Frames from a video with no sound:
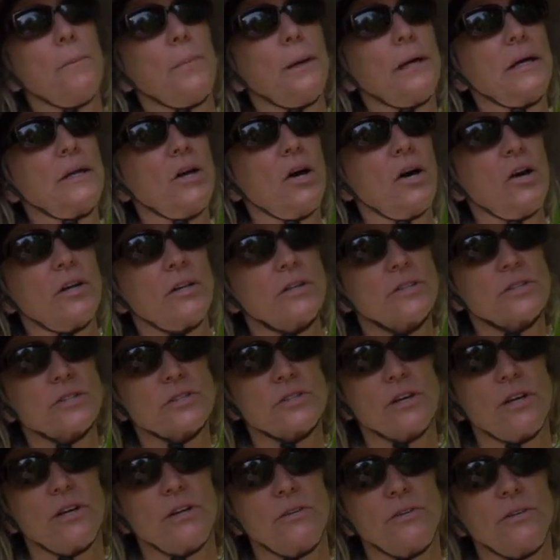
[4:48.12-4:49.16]
but
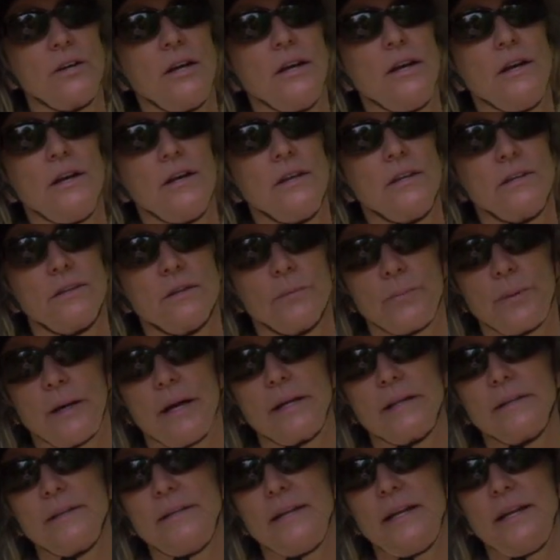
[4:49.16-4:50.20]
also the
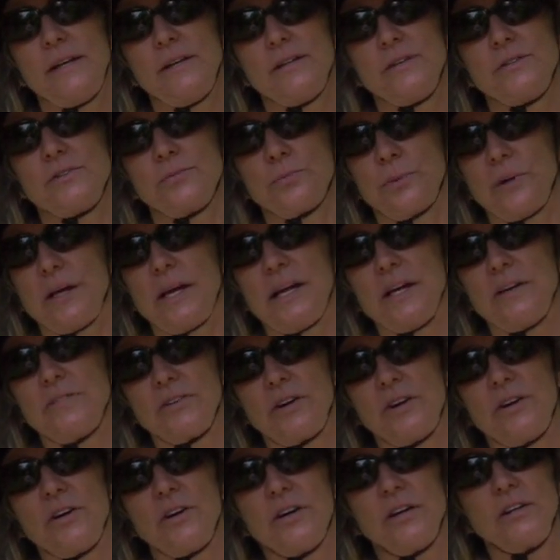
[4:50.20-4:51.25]
pollinators will have
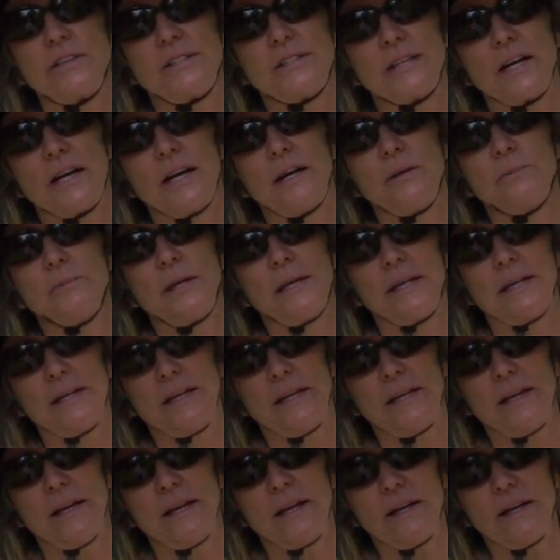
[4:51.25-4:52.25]
a hard time getting